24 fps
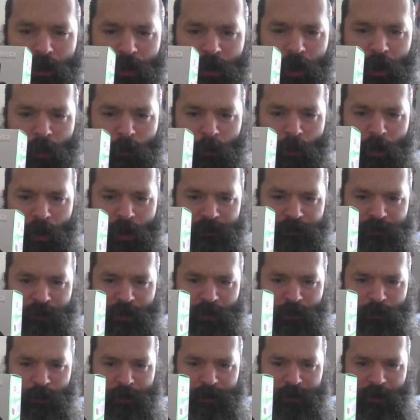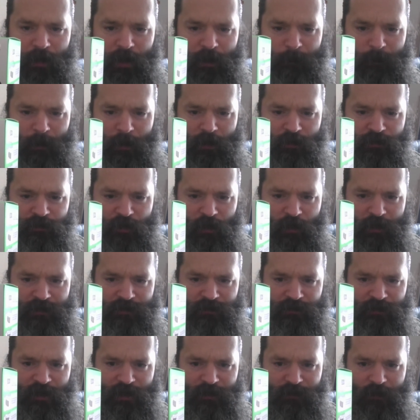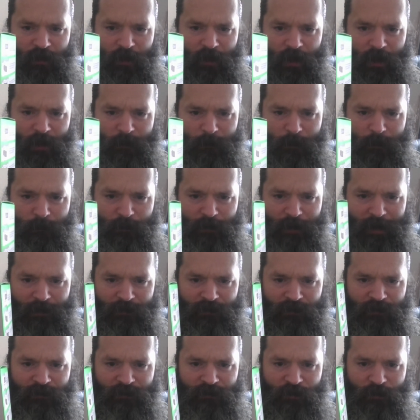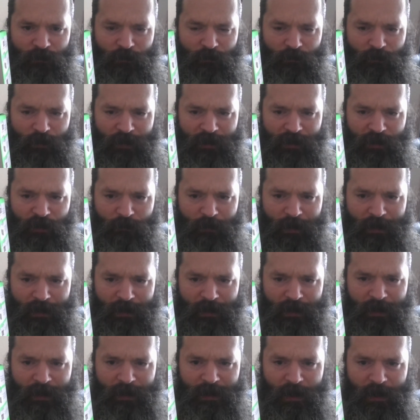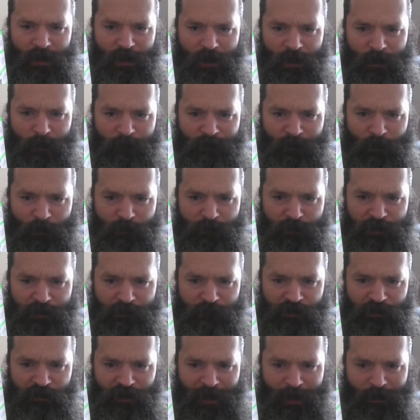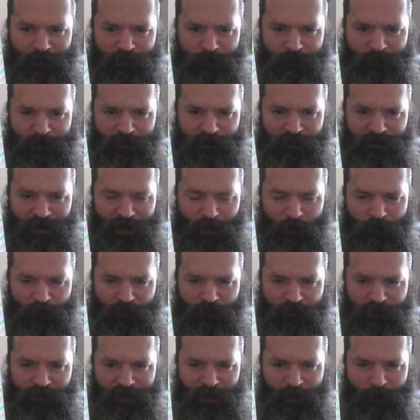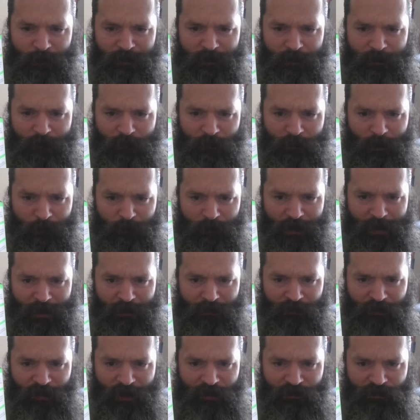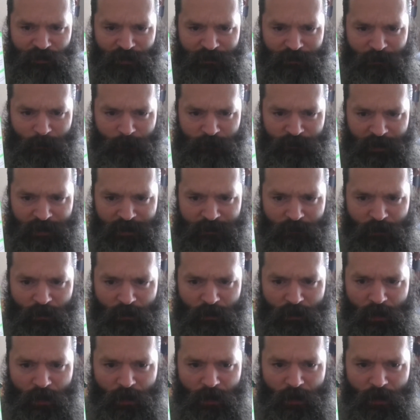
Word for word: Oivo, and I apologise if I'm pronouncing this incorrectly. Uh, feel free to reach out to me yourselves and tell me the correct pronunciation if I'm saying it wrong.